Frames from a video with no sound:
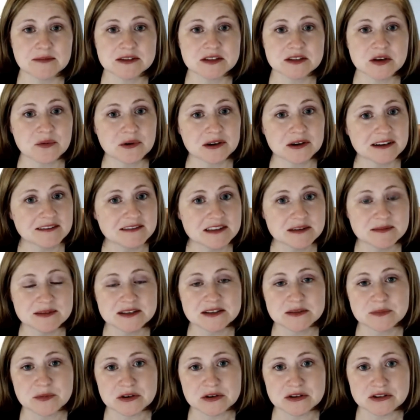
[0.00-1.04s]
So one of them
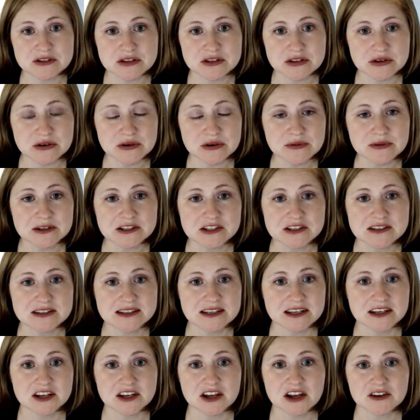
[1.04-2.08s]
is Pursue, which is
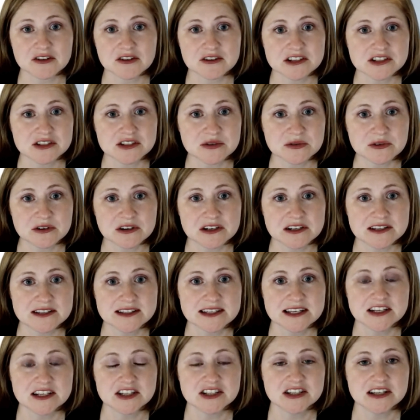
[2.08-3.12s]
a Christian
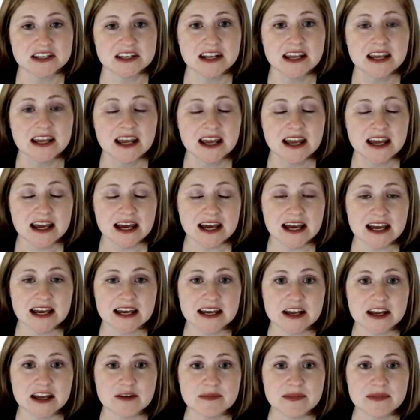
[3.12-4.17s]
organization
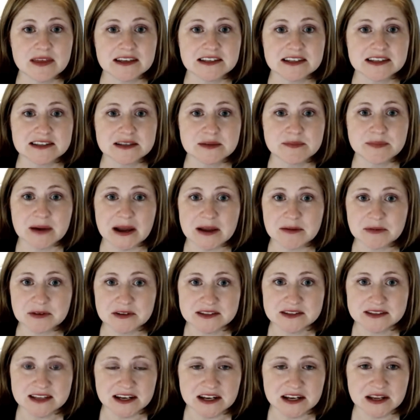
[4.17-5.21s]
that does a Bible
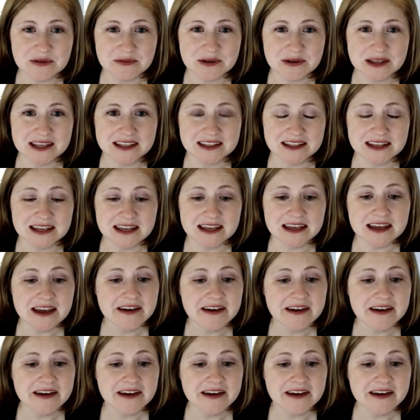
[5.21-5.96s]
study weekly.